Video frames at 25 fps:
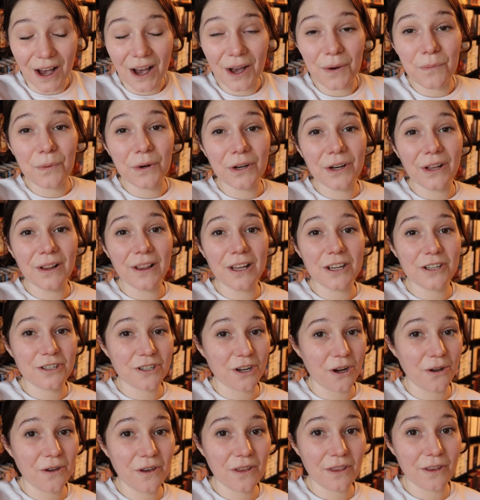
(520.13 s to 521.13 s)
I will
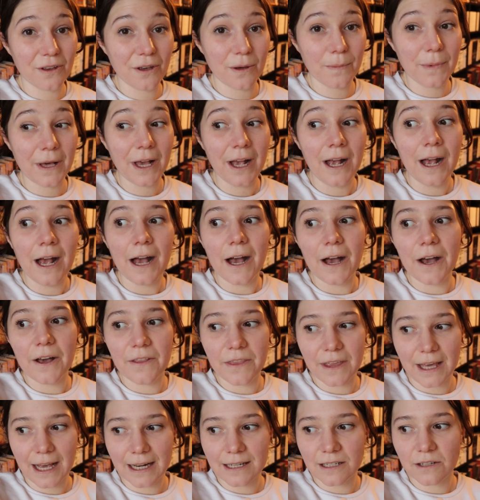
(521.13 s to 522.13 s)
show you them at
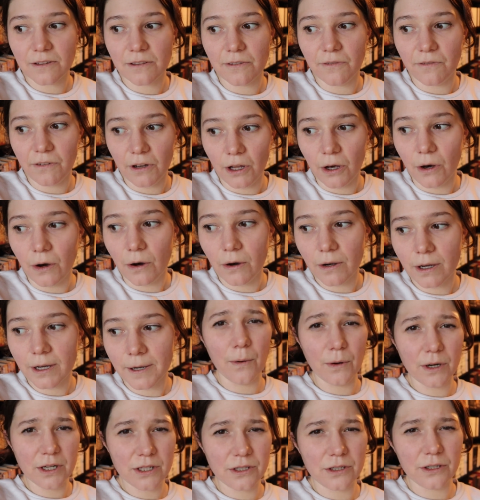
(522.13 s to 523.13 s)
the end of the vlog. I
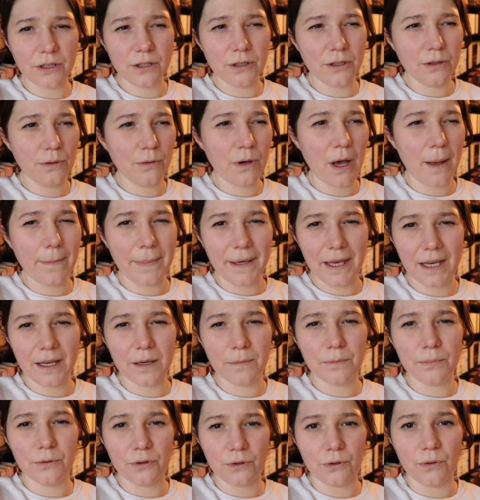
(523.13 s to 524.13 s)
want to do a
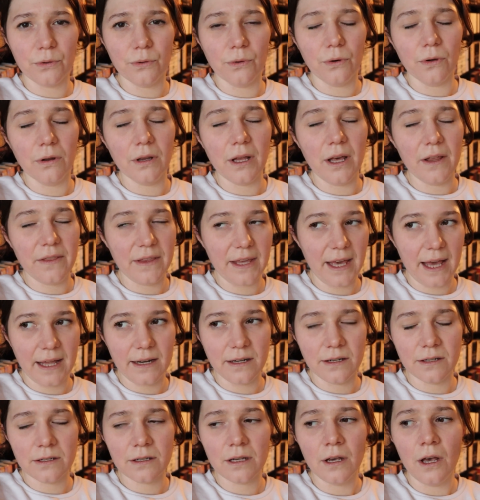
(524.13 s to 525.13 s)
big book haul at the
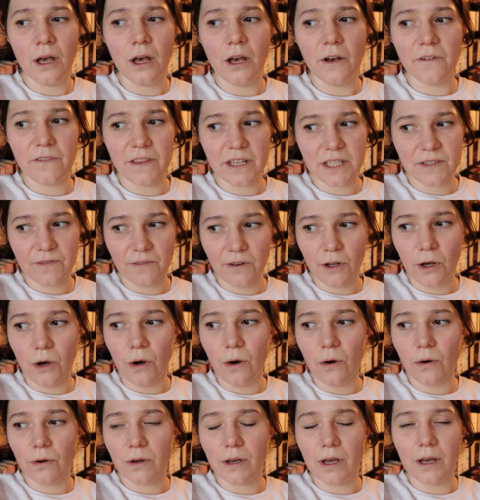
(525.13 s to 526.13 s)
end of this
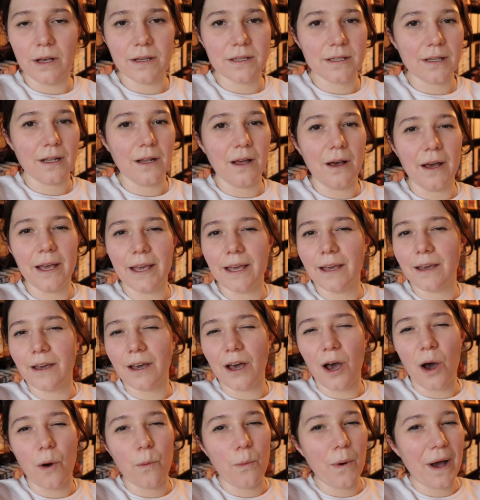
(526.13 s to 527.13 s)
vlog as like
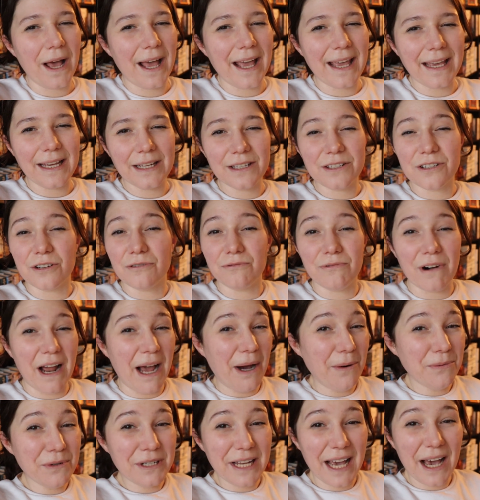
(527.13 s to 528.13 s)
a way to
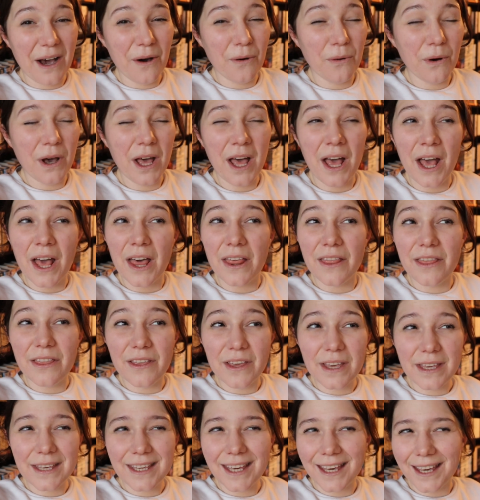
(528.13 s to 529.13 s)
round out the
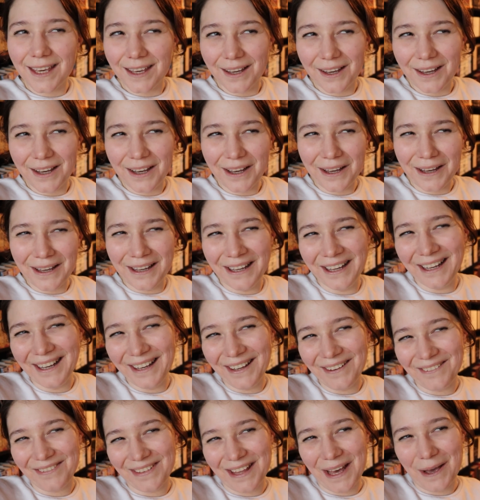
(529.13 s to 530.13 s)
year,
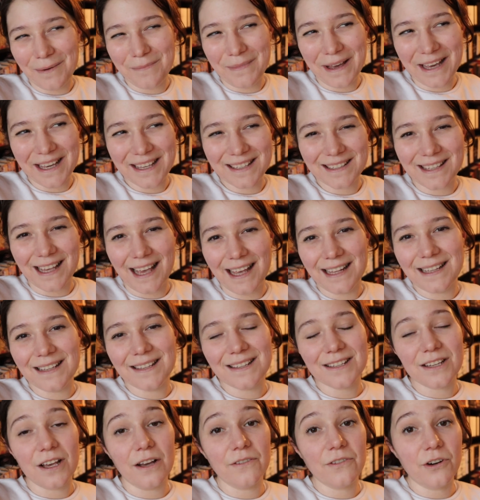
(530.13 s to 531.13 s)
if that makes
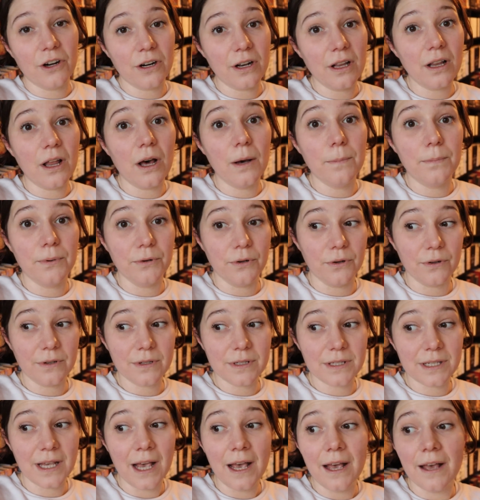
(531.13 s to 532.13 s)
sense. I've got a lot of
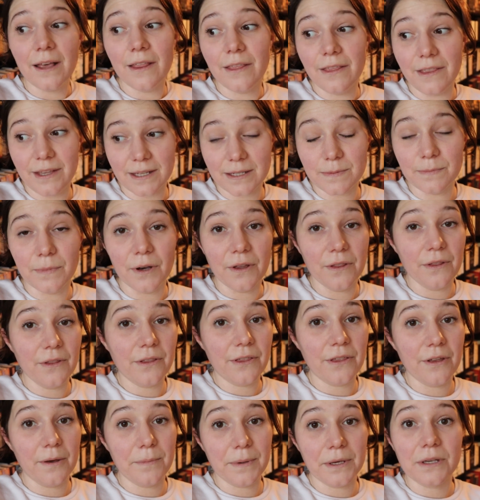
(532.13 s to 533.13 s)
books this
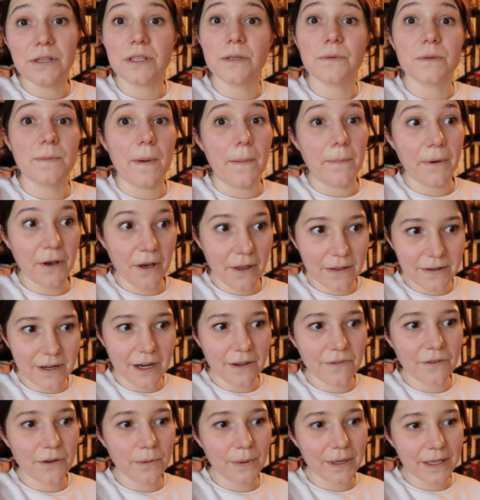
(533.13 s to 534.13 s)
month because it was my birthday
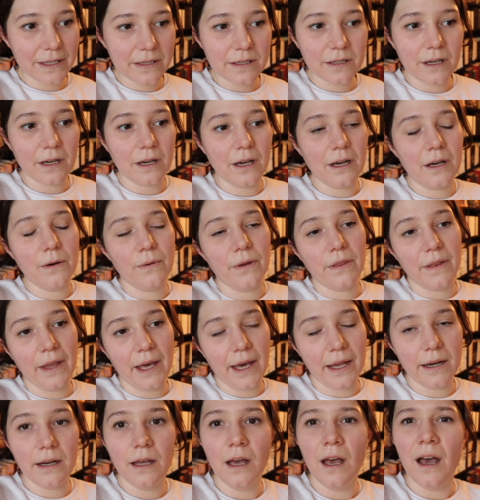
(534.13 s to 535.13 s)
a few weeks ago, and
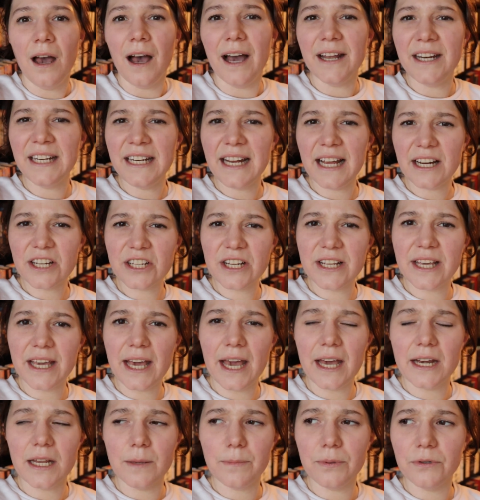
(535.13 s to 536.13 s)
then I didn't actually
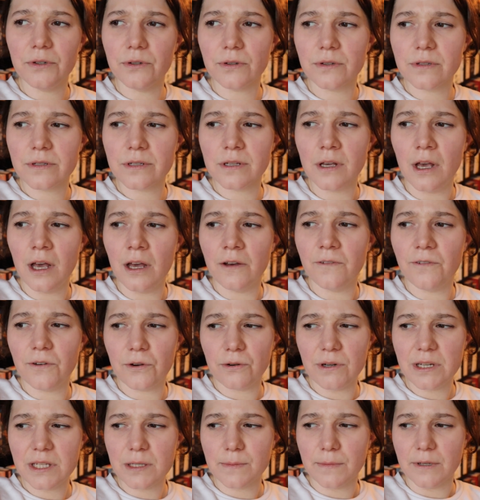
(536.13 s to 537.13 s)
get any books for
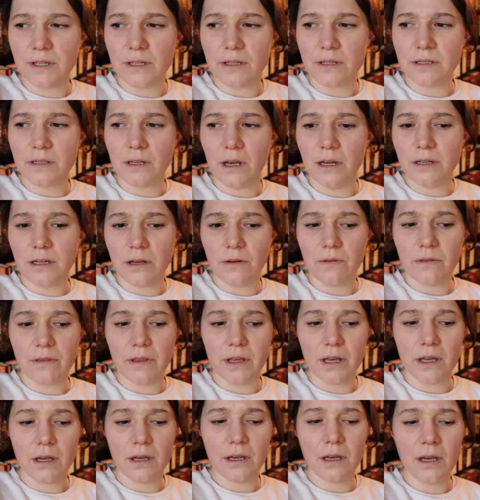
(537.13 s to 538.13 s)
Christmas, I don't
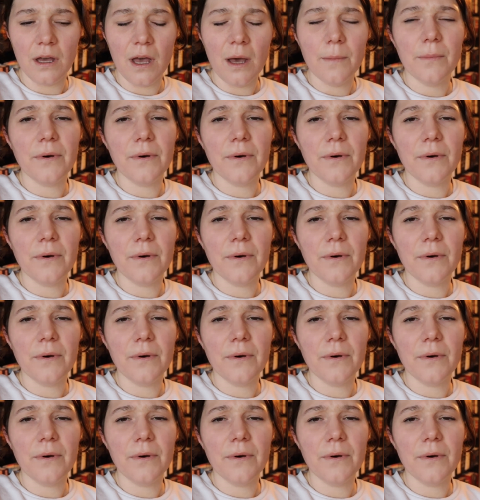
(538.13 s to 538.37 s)
think.